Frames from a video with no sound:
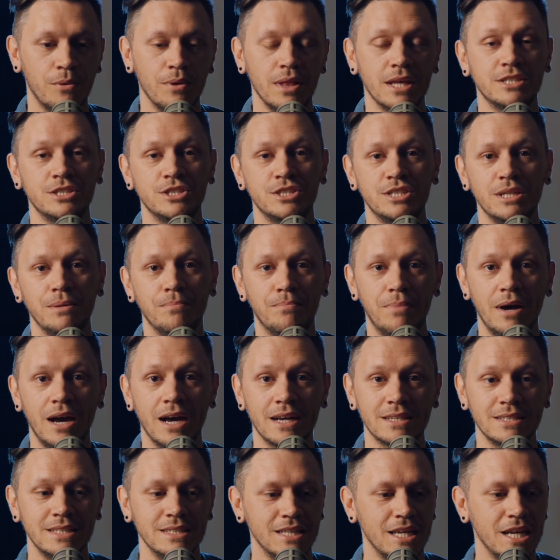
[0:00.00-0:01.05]
relationship
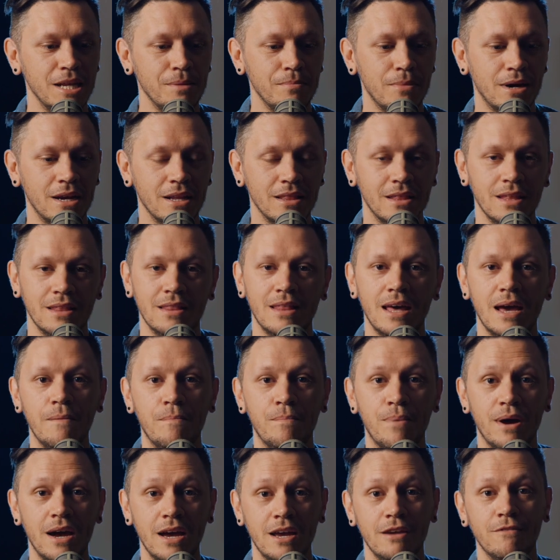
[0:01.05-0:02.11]
back says any money that they
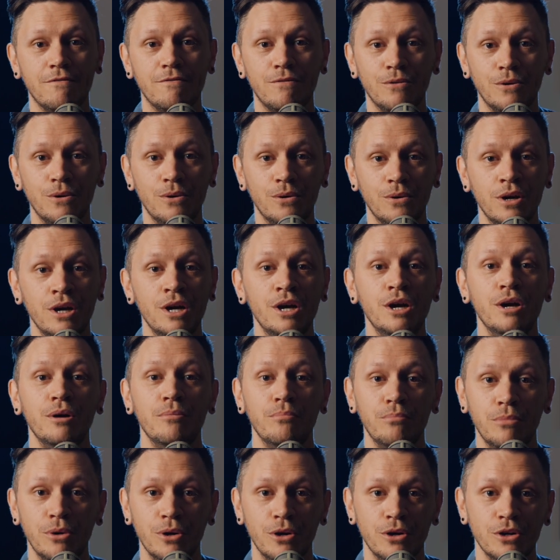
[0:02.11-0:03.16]
pay for
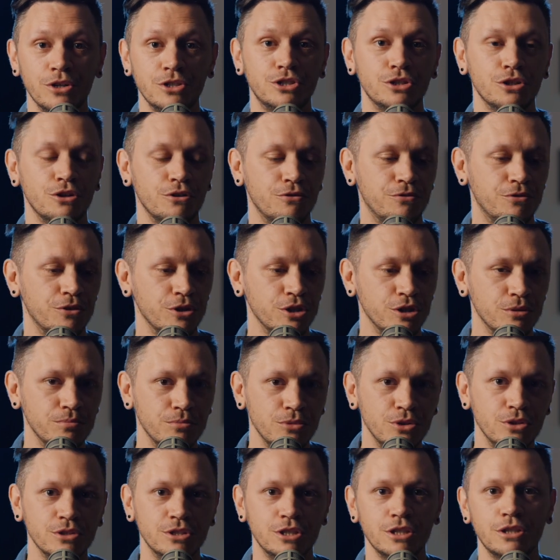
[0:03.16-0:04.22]
merch or for your
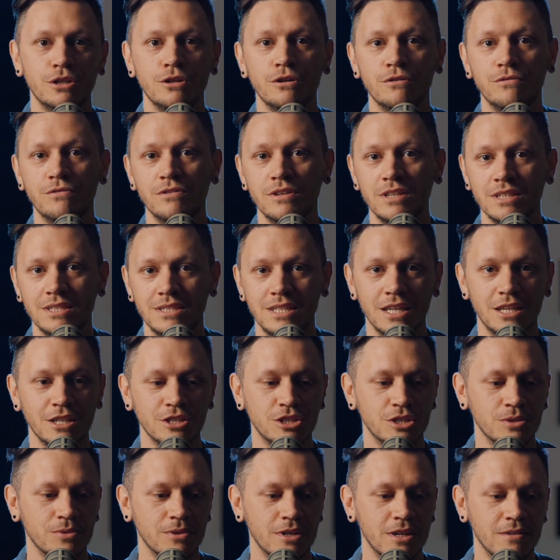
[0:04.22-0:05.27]
music or for your
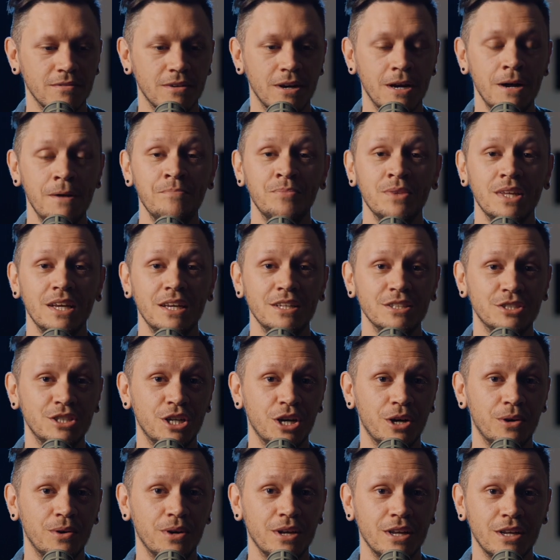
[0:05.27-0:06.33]
tickets or whatever is
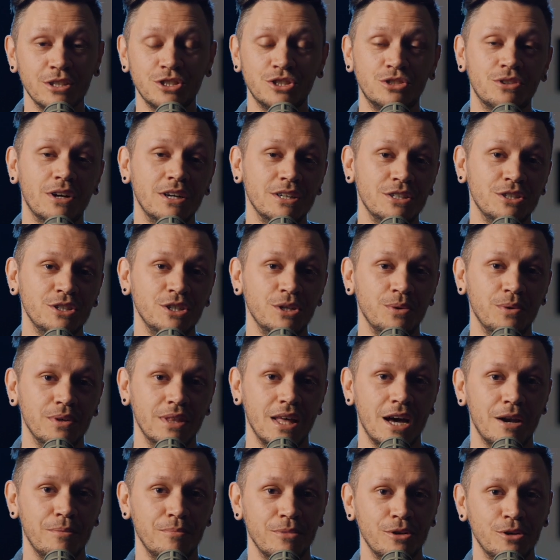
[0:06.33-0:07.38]
going straight to you
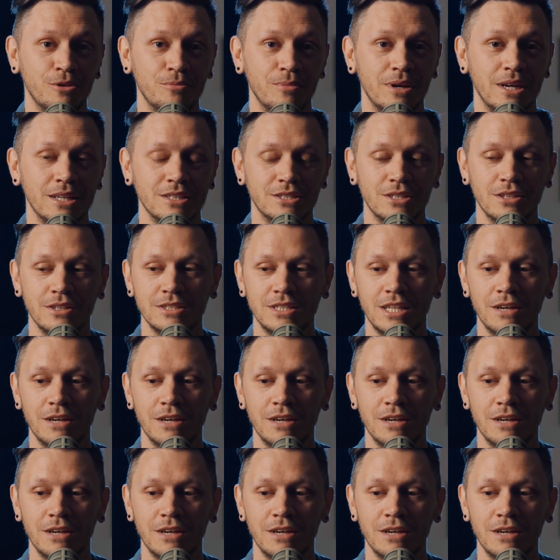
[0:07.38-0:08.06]
without a middleman. So there's